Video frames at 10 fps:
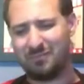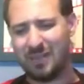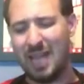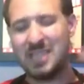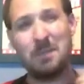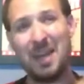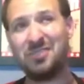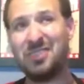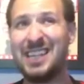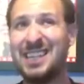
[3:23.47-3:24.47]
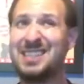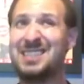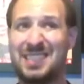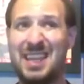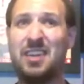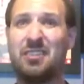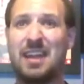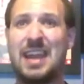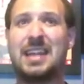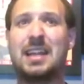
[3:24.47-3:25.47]
Especially
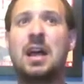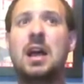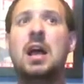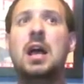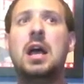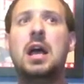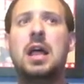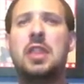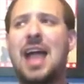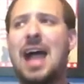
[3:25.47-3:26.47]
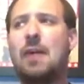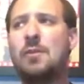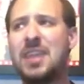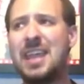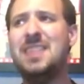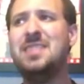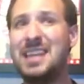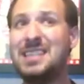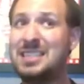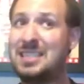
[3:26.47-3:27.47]
considering that within
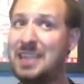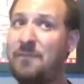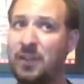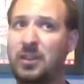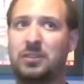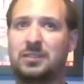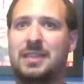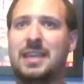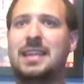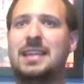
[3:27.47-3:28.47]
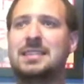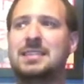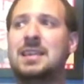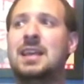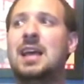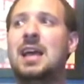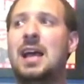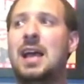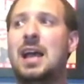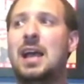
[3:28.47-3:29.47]
these difficulties,
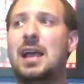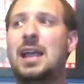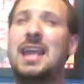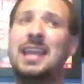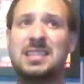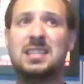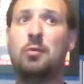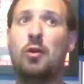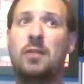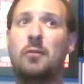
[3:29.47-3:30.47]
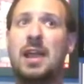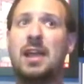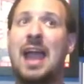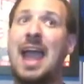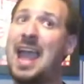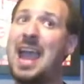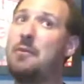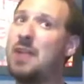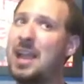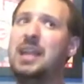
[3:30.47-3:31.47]
it gets to the point where, hey,
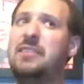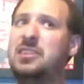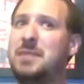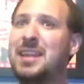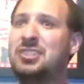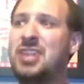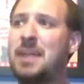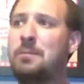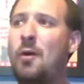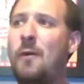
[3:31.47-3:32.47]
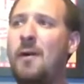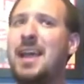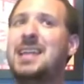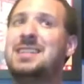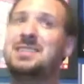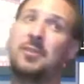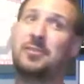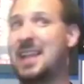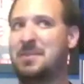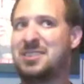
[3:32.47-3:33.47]
we're not going to give you as many checkpoints. Of course,
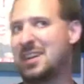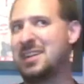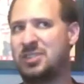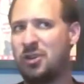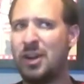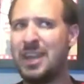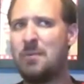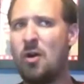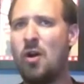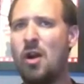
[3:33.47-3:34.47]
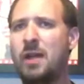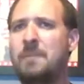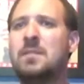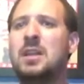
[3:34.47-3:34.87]
enemies are going to destroy you more.